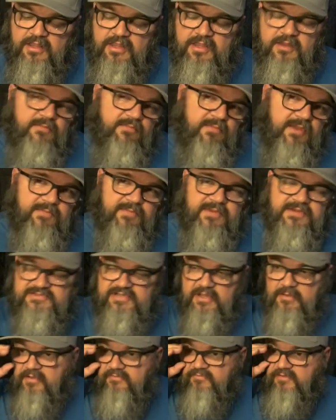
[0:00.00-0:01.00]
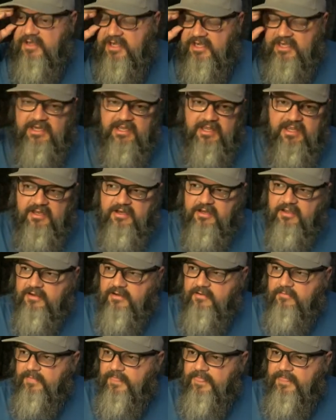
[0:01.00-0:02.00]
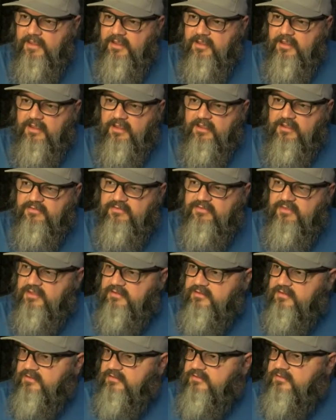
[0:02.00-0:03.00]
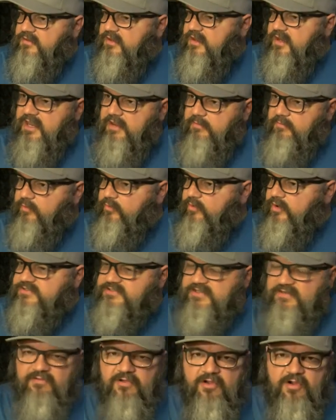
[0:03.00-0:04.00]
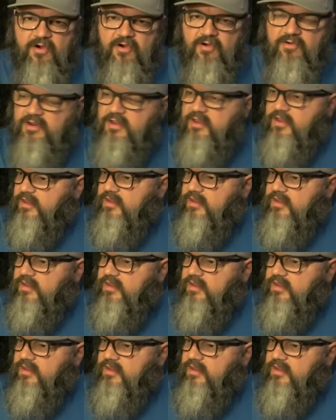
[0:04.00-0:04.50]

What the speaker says: It may be some of you need to get a thing that, I can't remember what it's even called,